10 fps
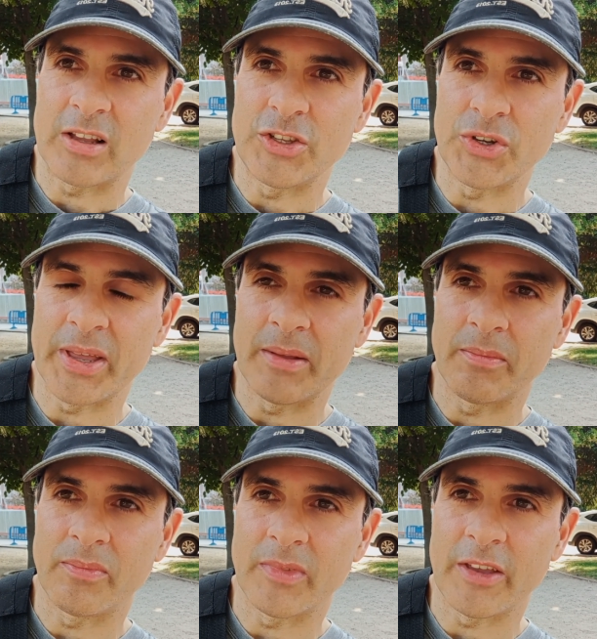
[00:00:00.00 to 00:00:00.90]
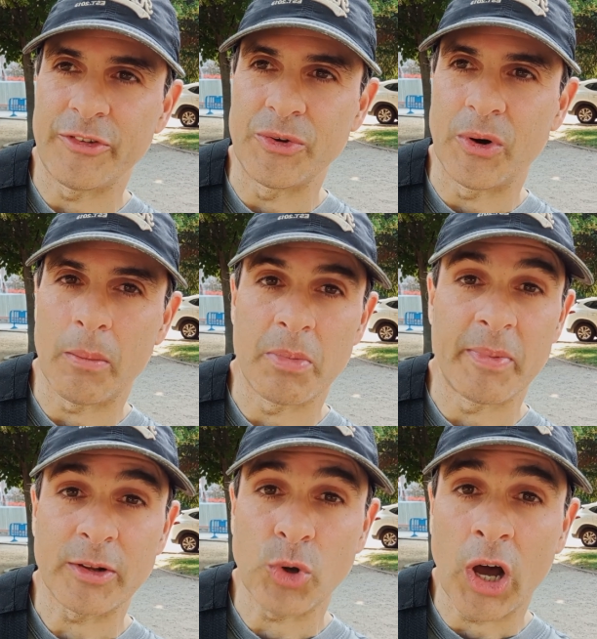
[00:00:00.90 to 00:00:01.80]
you can, if you are
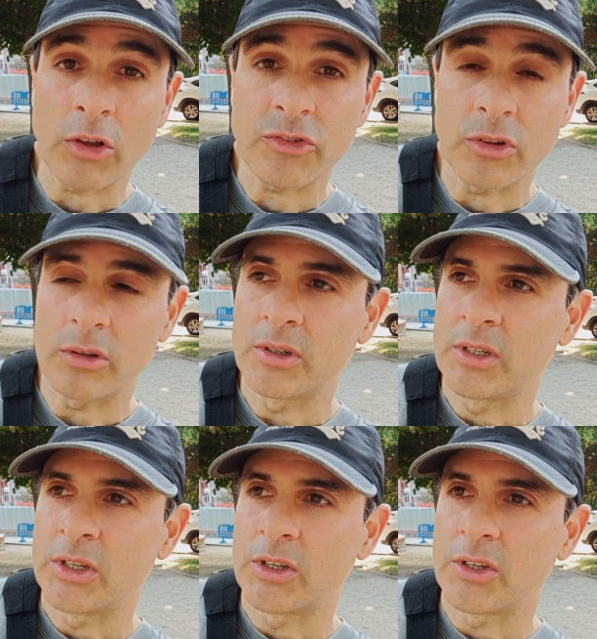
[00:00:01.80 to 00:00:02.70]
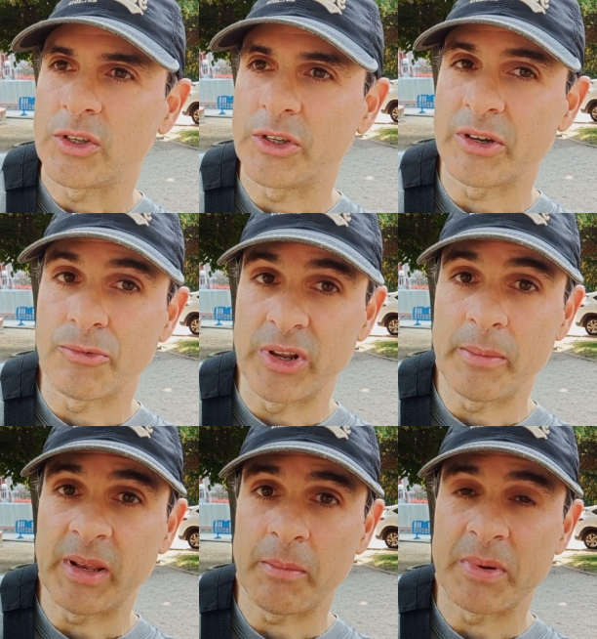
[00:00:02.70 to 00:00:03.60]
prepared to hustle, you can
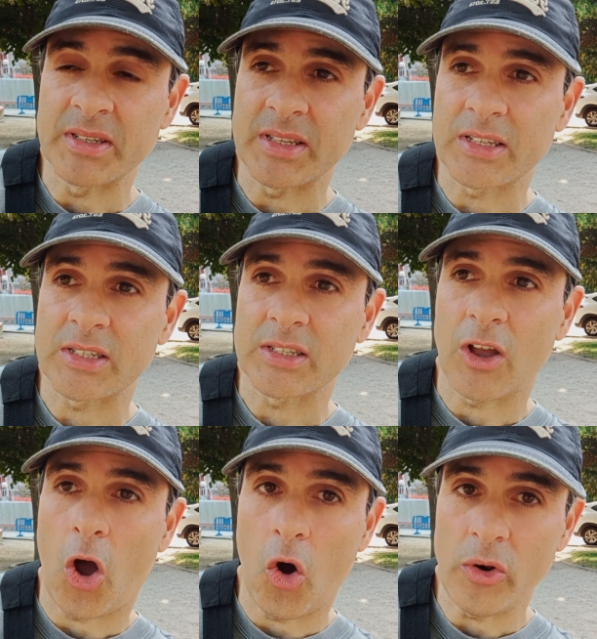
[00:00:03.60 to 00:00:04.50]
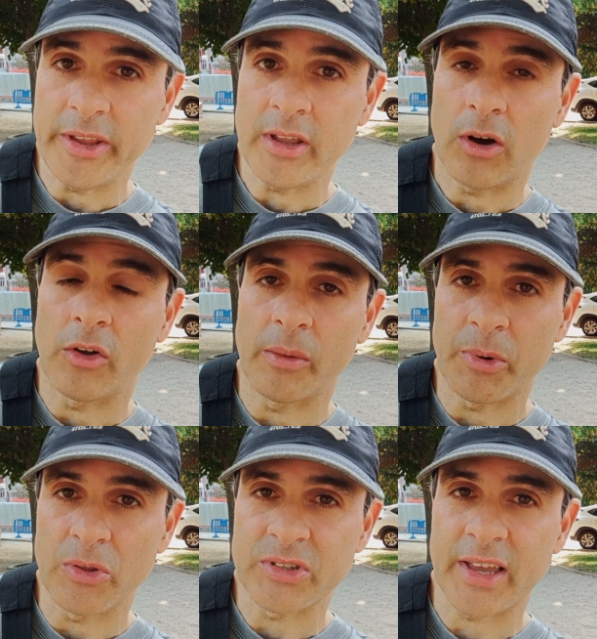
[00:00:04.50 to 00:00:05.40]
really build a business only on the
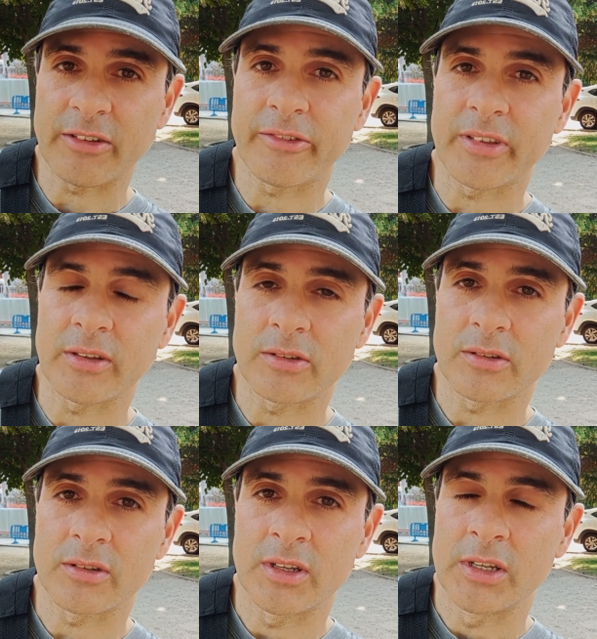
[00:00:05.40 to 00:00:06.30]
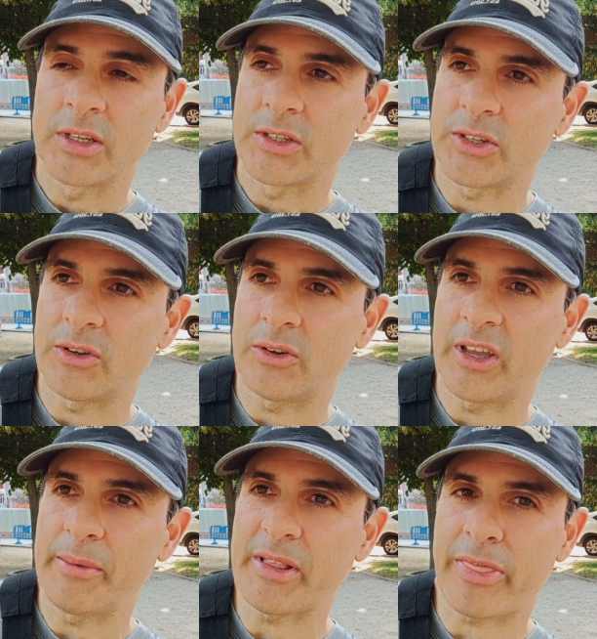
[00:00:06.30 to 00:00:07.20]
product side of things. So
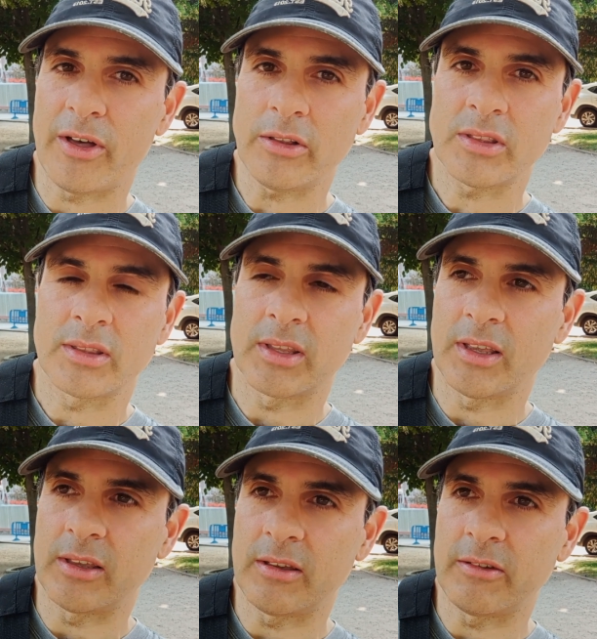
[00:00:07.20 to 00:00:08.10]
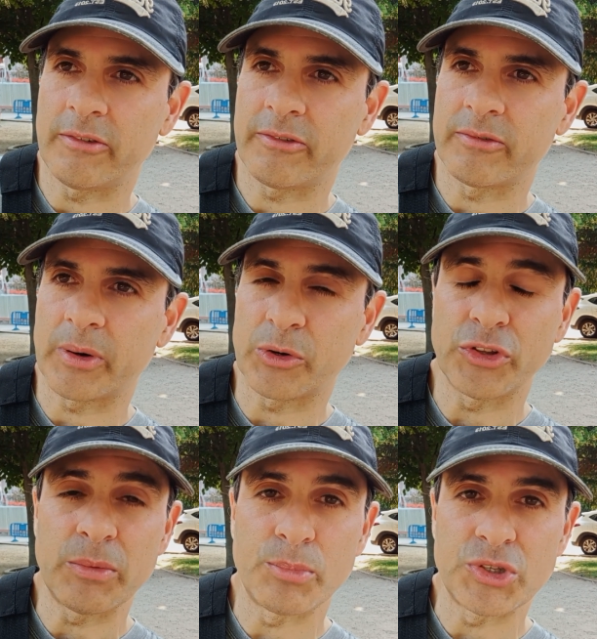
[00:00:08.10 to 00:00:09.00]
give it a thought if
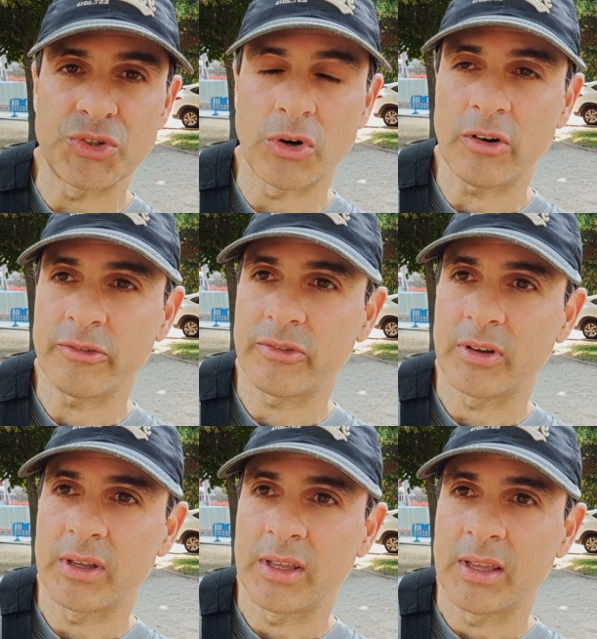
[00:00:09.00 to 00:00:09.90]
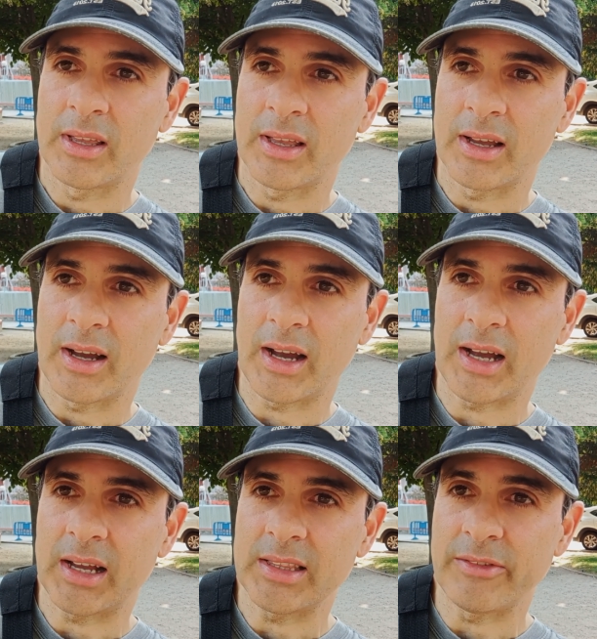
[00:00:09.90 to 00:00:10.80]
recruiting puts you off.
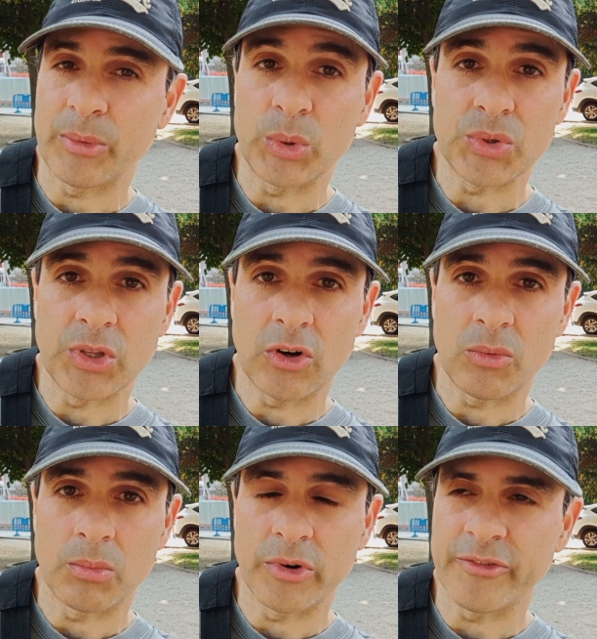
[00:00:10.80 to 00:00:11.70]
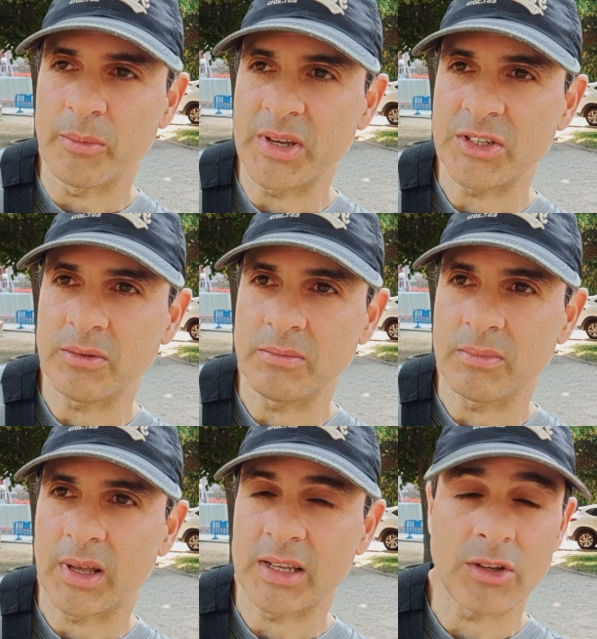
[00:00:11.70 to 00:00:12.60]
And if you want to know more
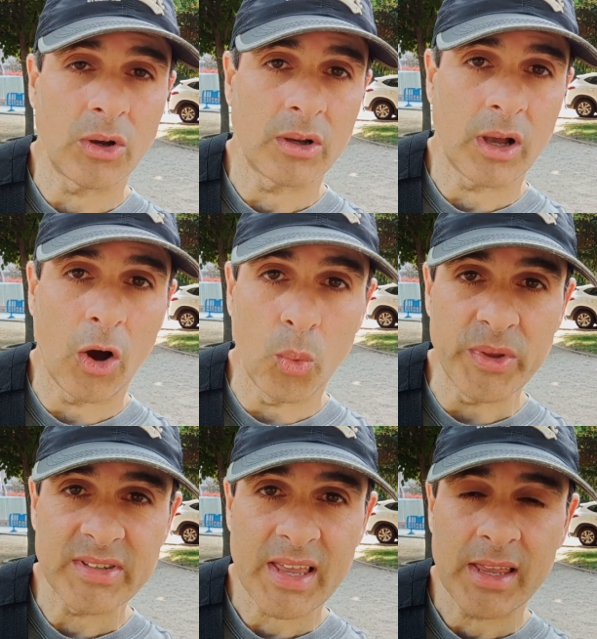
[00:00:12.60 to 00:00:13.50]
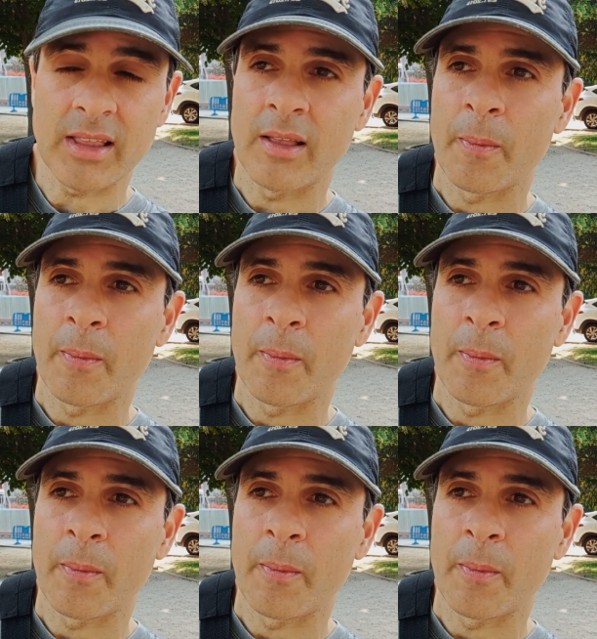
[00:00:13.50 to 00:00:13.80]
information, as I always say,